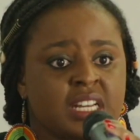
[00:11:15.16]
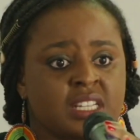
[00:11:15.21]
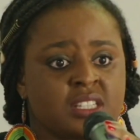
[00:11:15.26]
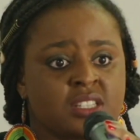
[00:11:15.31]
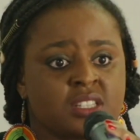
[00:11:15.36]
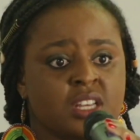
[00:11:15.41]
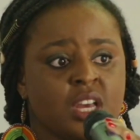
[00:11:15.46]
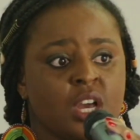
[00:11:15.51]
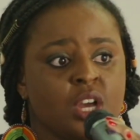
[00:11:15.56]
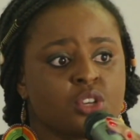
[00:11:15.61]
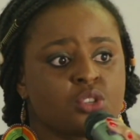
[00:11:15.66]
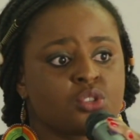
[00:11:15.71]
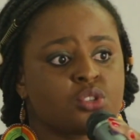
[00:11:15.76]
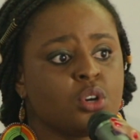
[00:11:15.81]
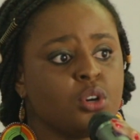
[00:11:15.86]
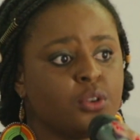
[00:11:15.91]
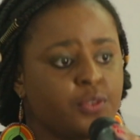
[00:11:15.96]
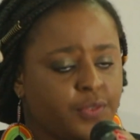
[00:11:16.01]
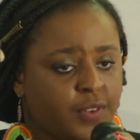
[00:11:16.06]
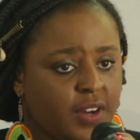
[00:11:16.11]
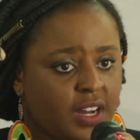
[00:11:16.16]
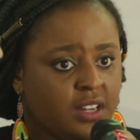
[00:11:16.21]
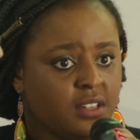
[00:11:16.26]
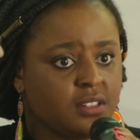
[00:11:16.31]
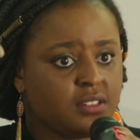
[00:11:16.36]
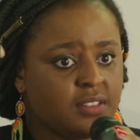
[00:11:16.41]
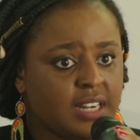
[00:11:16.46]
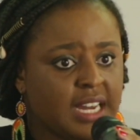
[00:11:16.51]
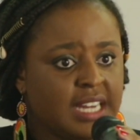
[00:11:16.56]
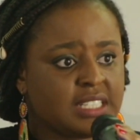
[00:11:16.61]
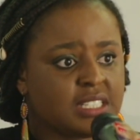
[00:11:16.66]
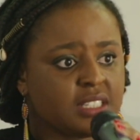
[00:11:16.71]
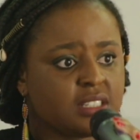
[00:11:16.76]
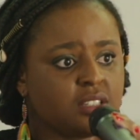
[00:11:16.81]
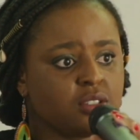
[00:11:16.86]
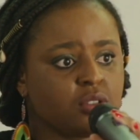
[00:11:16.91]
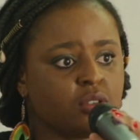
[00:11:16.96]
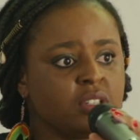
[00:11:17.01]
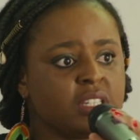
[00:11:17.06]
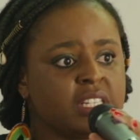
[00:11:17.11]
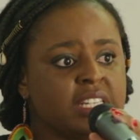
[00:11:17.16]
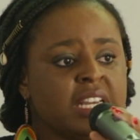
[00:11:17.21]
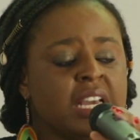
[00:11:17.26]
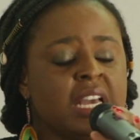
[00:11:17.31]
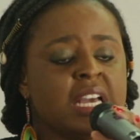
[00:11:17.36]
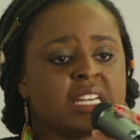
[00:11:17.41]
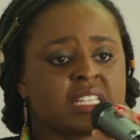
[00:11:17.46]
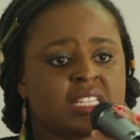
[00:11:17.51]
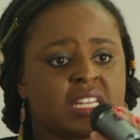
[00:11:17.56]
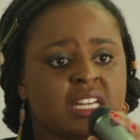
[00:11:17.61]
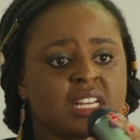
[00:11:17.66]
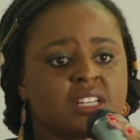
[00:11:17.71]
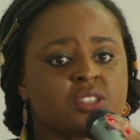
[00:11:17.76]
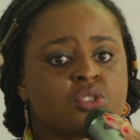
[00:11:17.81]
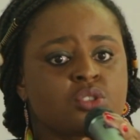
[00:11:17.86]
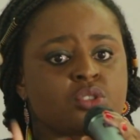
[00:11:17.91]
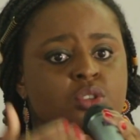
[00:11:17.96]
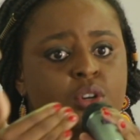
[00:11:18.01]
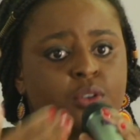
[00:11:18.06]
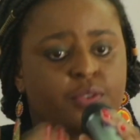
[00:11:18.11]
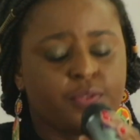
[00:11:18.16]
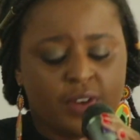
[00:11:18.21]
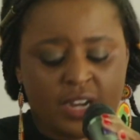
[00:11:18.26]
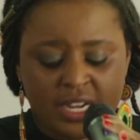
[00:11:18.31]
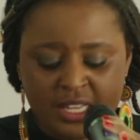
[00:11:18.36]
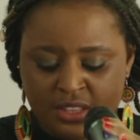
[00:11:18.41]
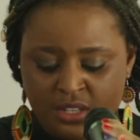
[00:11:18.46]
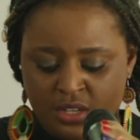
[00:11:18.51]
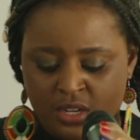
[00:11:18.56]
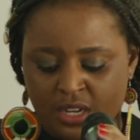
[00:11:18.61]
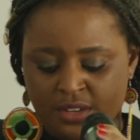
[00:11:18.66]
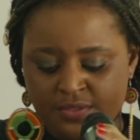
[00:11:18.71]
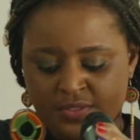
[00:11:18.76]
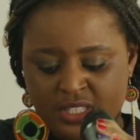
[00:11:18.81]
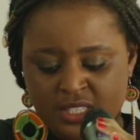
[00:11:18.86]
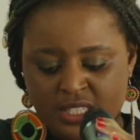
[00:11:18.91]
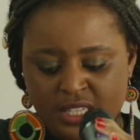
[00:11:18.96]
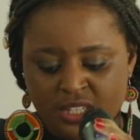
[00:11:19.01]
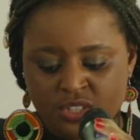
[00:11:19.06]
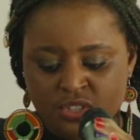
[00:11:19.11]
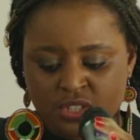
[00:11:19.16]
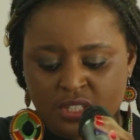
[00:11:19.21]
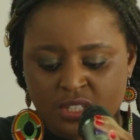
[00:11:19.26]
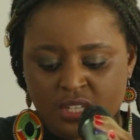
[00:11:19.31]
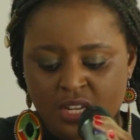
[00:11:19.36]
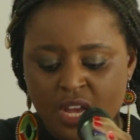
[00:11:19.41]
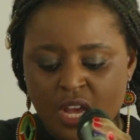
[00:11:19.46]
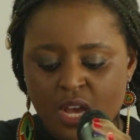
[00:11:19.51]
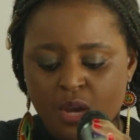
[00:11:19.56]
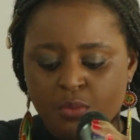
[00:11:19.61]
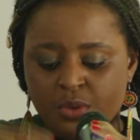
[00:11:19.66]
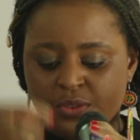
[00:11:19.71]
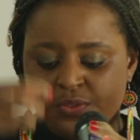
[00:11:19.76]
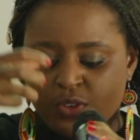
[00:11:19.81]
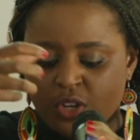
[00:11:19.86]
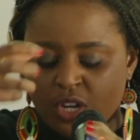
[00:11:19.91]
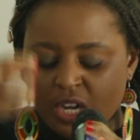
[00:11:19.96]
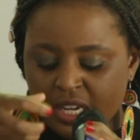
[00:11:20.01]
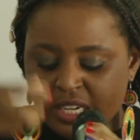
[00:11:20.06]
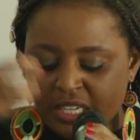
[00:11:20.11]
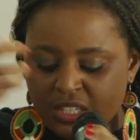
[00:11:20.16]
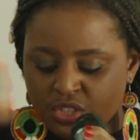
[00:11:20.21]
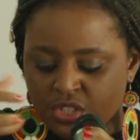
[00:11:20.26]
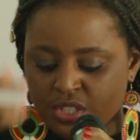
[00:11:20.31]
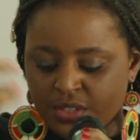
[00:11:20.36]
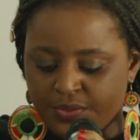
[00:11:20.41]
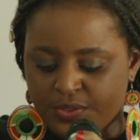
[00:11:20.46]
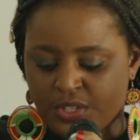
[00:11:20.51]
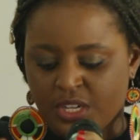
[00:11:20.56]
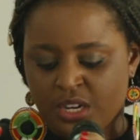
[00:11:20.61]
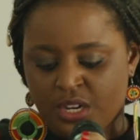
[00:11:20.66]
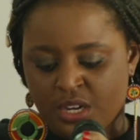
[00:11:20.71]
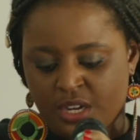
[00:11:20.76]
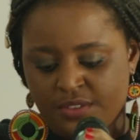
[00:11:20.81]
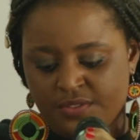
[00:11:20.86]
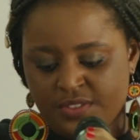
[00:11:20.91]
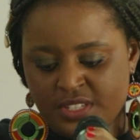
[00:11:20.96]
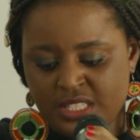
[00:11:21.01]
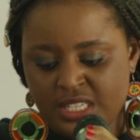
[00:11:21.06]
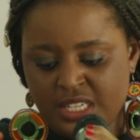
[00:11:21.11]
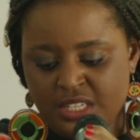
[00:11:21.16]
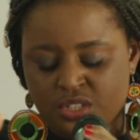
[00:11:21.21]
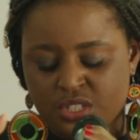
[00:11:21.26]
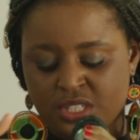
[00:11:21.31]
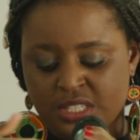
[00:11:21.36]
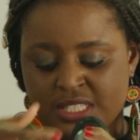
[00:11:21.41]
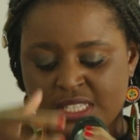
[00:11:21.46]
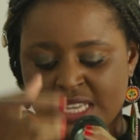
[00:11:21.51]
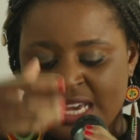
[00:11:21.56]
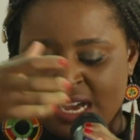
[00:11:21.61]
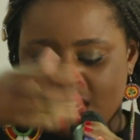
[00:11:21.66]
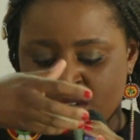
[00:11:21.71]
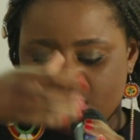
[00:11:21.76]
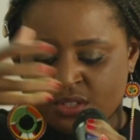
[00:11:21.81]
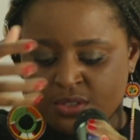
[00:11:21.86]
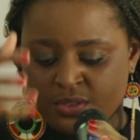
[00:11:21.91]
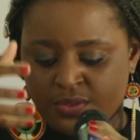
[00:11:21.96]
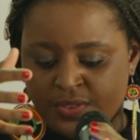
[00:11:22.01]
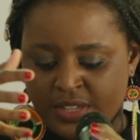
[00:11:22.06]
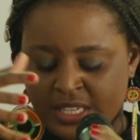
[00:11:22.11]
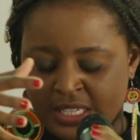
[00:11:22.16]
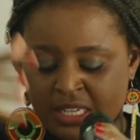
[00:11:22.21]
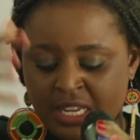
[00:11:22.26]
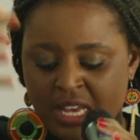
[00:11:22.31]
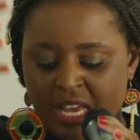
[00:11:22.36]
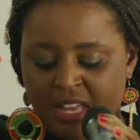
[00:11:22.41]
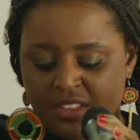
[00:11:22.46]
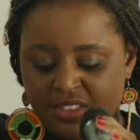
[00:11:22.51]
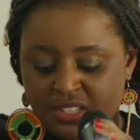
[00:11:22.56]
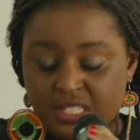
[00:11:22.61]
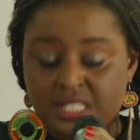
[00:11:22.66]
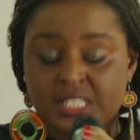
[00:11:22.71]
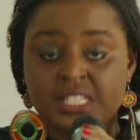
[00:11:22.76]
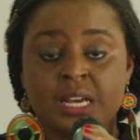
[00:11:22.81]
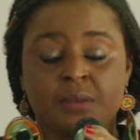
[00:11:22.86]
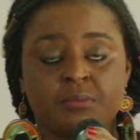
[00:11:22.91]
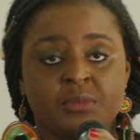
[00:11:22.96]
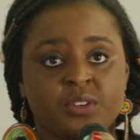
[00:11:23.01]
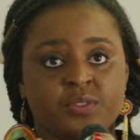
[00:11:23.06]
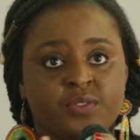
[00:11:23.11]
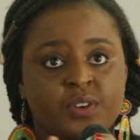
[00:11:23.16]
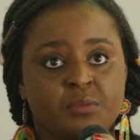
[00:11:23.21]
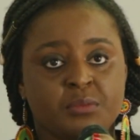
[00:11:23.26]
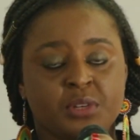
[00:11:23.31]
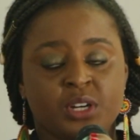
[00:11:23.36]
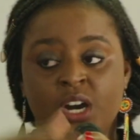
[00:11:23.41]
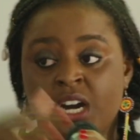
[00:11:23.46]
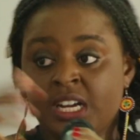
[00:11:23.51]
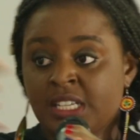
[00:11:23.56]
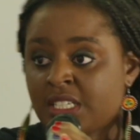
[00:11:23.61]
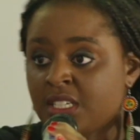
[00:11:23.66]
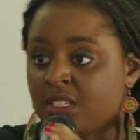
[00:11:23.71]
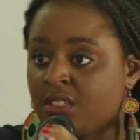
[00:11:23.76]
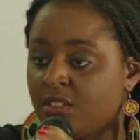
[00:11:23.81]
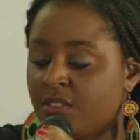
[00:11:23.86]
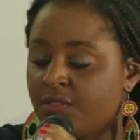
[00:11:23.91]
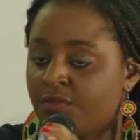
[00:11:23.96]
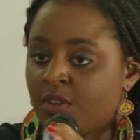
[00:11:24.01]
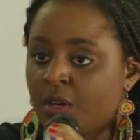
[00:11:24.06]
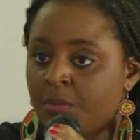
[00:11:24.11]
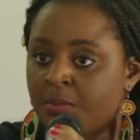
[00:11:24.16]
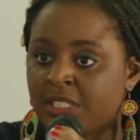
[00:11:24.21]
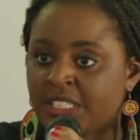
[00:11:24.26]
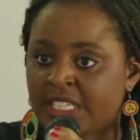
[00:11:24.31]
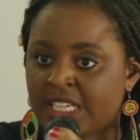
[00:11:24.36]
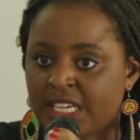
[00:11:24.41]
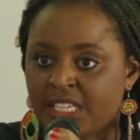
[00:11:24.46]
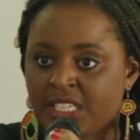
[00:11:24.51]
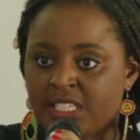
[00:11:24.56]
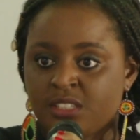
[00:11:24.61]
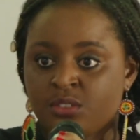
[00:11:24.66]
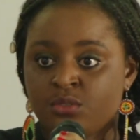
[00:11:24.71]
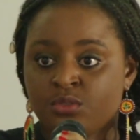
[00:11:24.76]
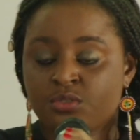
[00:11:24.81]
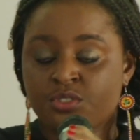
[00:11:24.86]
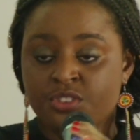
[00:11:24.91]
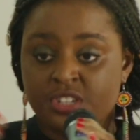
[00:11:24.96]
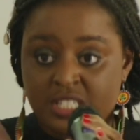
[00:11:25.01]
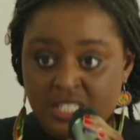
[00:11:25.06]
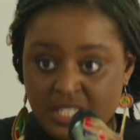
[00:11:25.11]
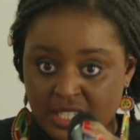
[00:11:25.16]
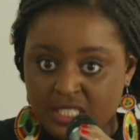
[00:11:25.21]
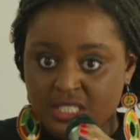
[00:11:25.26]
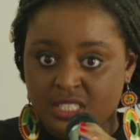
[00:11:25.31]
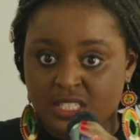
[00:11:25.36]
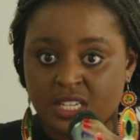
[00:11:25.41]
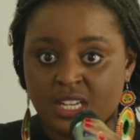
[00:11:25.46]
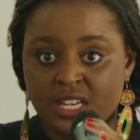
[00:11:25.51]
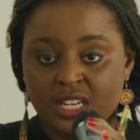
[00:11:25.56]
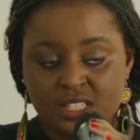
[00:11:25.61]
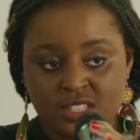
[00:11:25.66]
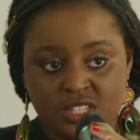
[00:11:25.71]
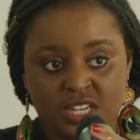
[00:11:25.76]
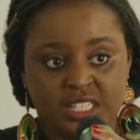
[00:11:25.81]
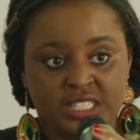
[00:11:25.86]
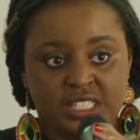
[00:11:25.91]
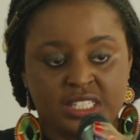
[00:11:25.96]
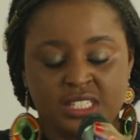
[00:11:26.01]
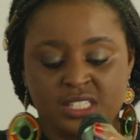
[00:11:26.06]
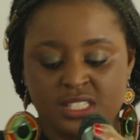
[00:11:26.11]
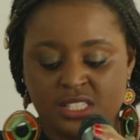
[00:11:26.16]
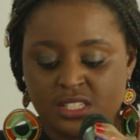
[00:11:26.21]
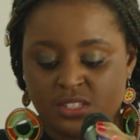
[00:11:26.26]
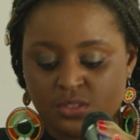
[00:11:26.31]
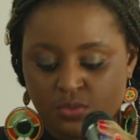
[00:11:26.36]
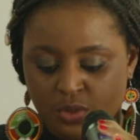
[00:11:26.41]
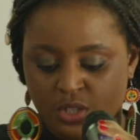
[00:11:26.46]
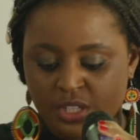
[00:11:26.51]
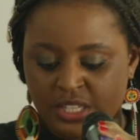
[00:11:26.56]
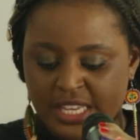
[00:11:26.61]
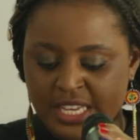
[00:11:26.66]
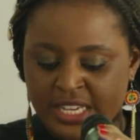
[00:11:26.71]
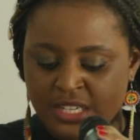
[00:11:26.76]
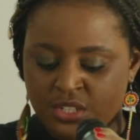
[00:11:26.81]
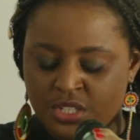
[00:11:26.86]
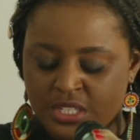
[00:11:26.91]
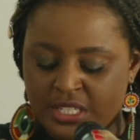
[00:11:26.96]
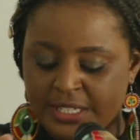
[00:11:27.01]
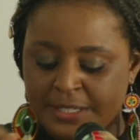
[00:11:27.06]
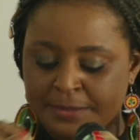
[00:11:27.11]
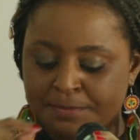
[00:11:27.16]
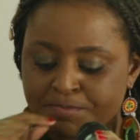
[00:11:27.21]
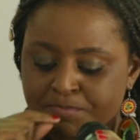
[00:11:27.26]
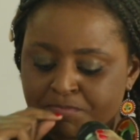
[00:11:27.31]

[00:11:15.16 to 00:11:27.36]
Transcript: us so far, right? It can only take us so far in the conversation. We've got to shift our conversations out of, and this is coming from an article of Robin Kelly, who critiqued Ta-Nehisi's work, actually.